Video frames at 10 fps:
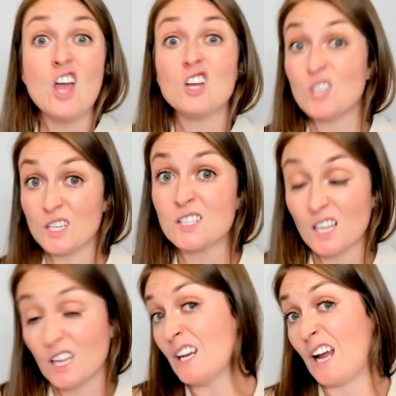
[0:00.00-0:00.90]
does the
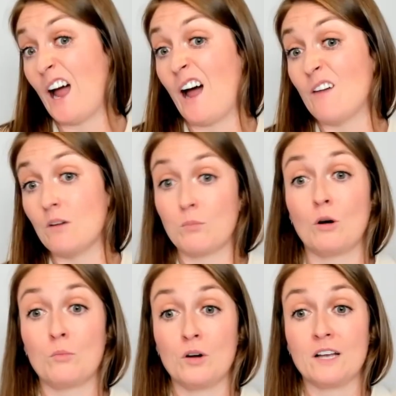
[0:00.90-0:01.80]
clinic have
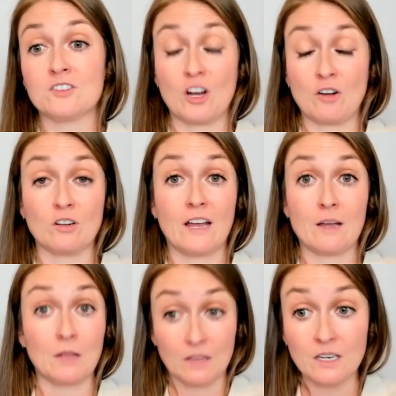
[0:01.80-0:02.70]
appropriate general
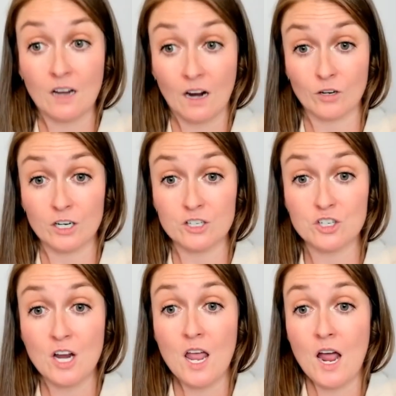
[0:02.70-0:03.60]
liability
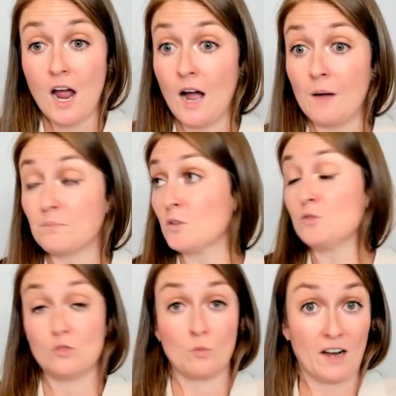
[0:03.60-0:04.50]
coverage?
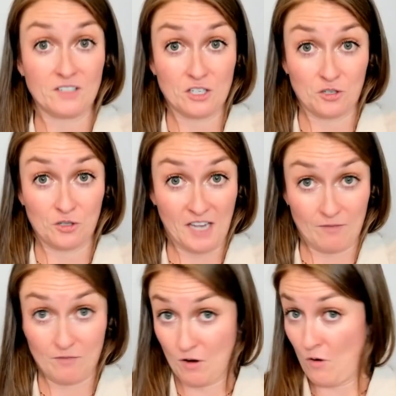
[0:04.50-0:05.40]
Do the practitioners
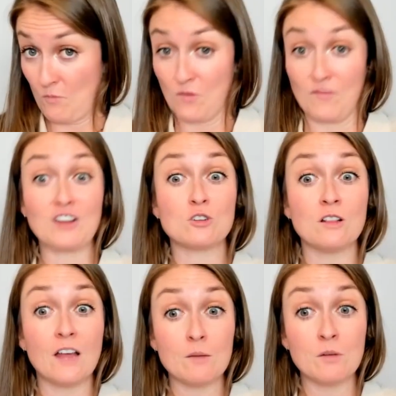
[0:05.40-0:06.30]
have their own
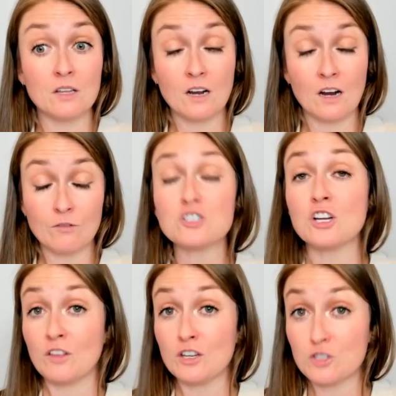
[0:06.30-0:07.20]
professional liability coverage?
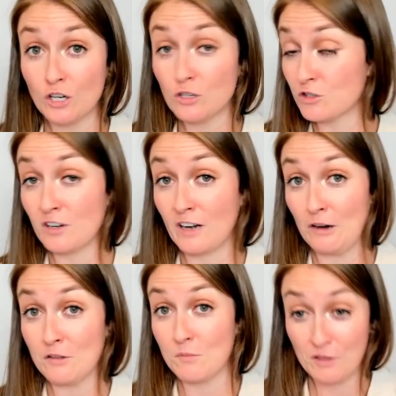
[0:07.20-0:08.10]
They should. You shouldn't
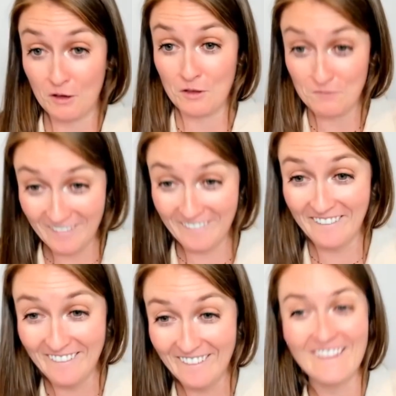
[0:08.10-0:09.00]
hire them without them.
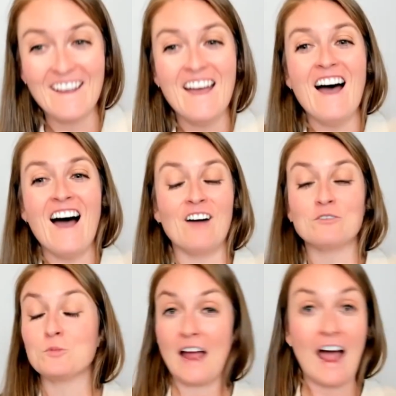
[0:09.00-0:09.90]

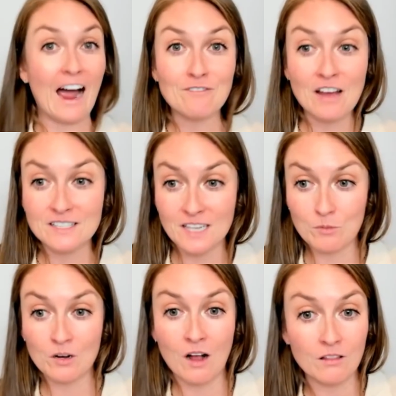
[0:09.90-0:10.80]
Do we have that
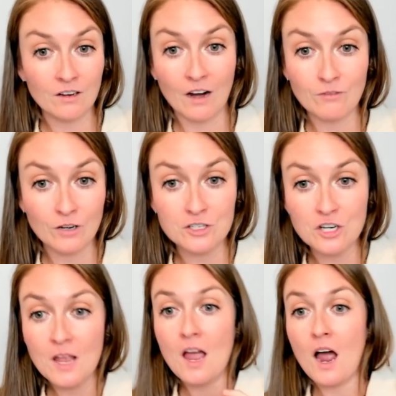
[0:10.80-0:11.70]
cyber coverage?
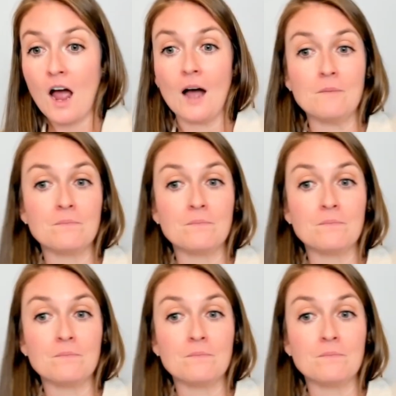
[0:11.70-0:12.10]
Are